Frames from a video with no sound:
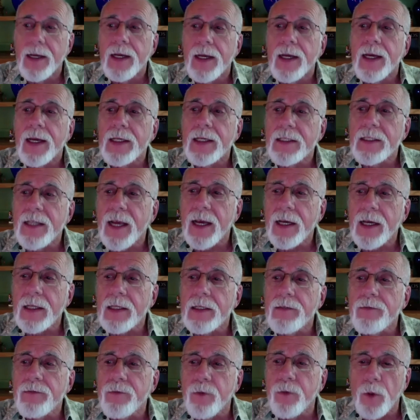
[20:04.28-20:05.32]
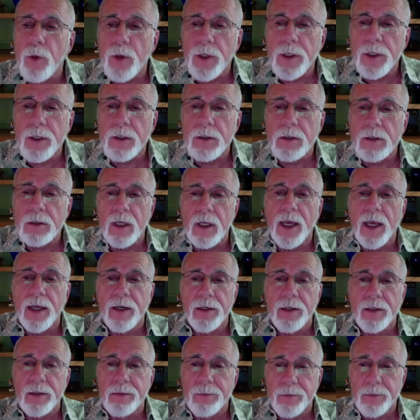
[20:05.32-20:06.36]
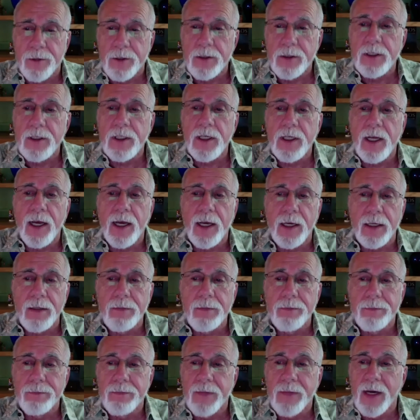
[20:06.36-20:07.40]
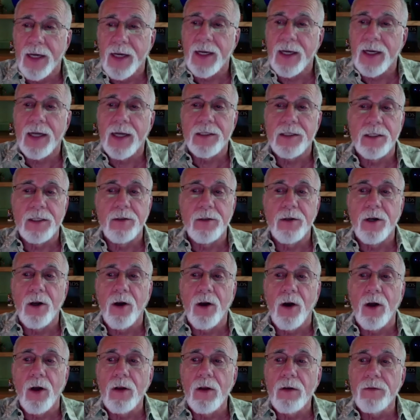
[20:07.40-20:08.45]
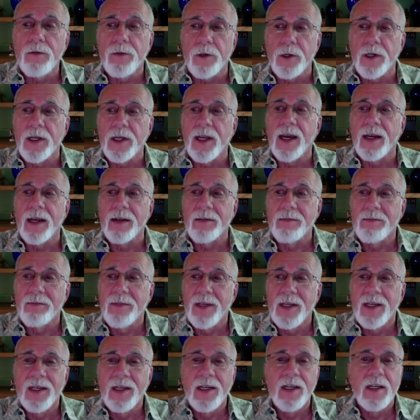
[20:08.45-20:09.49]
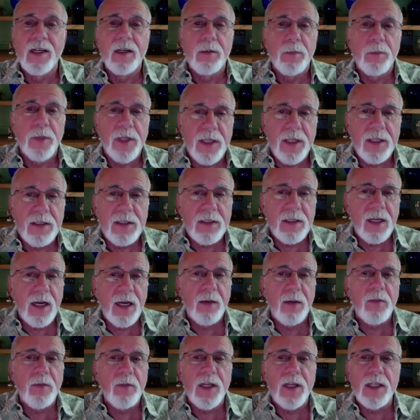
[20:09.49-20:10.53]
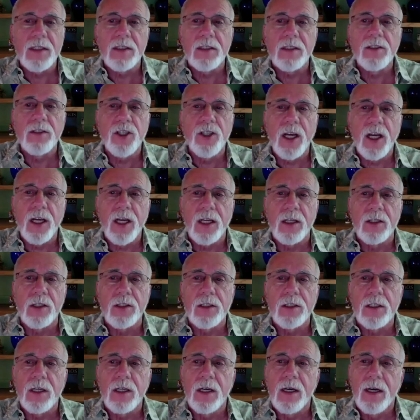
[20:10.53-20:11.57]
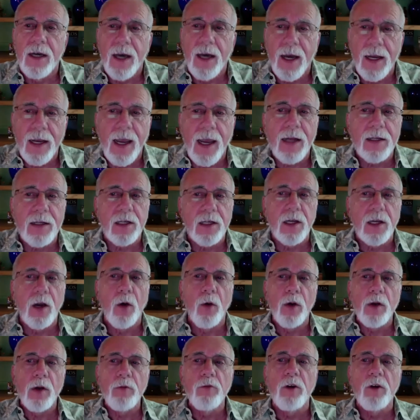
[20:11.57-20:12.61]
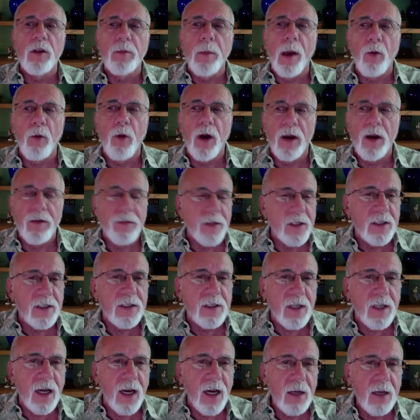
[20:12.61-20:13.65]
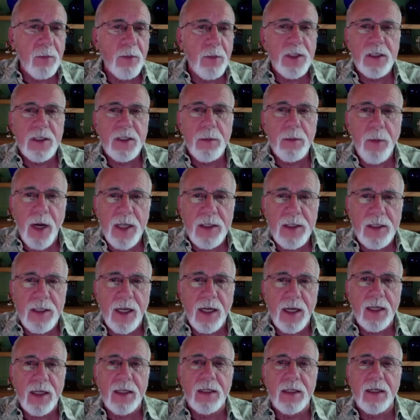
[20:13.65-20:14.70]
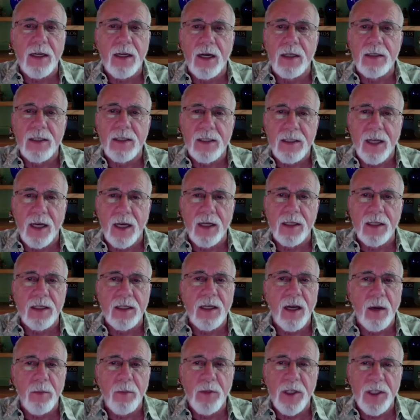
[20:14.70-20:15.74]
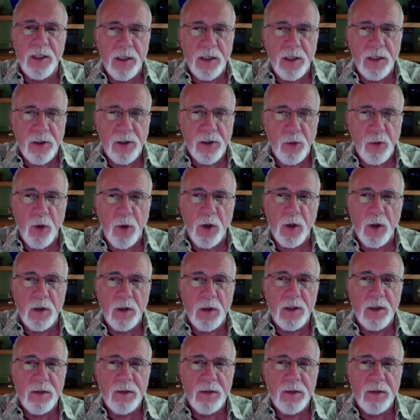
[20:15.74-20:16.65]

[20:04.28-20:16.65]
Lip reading: Exactly 4 years later, to the day, I got to do it all over again. But this time, things had changed. I got to go in with my wife this time and see my second son come into this world.